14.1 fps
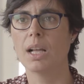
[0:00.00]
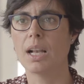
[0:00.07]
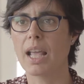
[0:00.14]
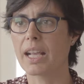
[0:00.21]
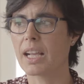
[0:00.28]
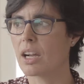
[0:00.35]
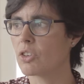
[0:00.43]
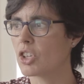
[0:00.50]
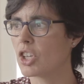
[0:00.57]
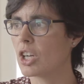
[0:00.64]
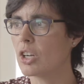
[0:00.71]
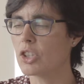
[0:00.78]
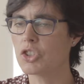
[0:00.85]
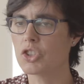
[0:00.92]
like
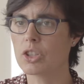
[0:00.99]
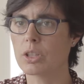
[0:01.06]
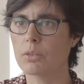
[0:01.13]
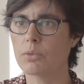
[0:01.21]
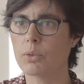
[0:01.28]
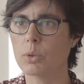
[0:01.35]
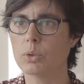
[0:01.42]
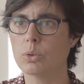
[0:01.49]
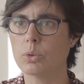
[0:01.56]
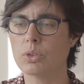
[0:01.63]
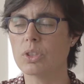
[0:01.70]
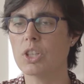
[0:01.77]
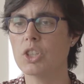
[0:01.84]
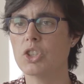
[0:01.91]
agriculture, food,
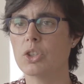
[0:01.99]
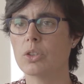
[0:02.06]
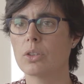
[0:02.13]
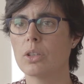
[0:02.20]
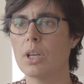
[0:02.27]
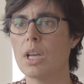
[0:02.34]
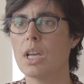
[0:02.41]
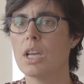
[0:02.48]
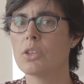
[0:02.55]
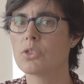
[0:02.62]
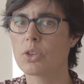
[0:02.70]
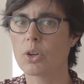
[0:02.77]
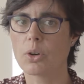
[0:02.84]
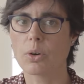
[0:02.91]
nutrition.
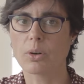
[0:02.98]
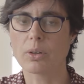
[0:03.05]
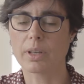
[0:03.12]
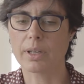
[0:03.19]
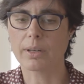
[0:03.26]
So